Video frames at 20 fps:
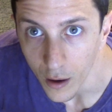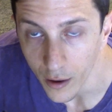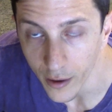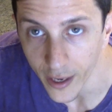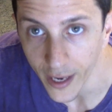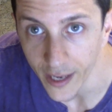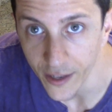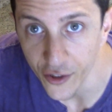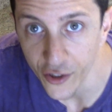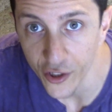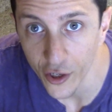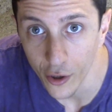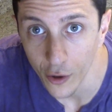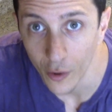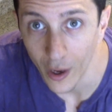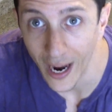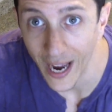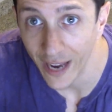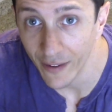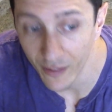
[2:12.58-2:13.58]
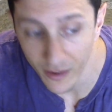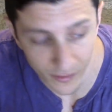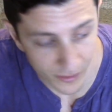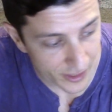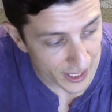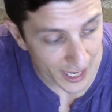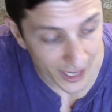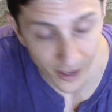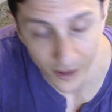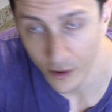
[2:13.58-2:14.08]
All right guys, so I haven't
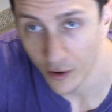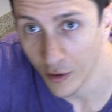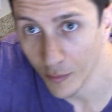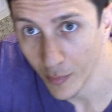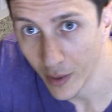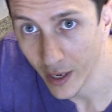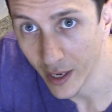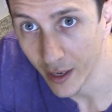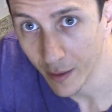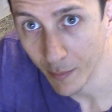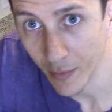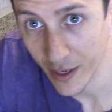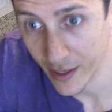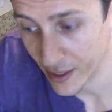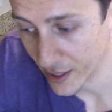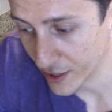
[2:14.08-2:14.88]
even taken all my